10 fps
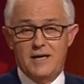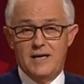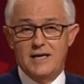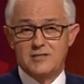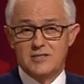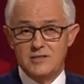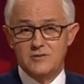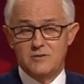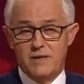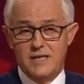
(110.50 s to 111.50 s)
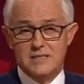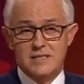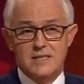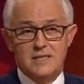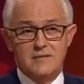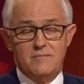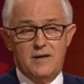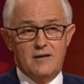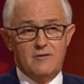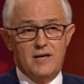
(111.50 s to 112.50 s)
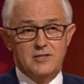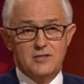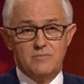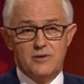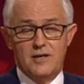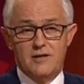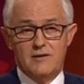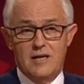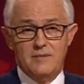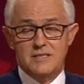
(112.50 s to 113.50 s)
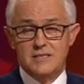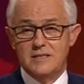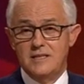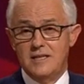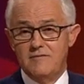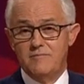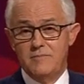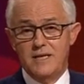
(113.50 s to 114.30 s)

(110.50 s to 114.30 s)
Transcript: about our skills-based migration program, as indeed have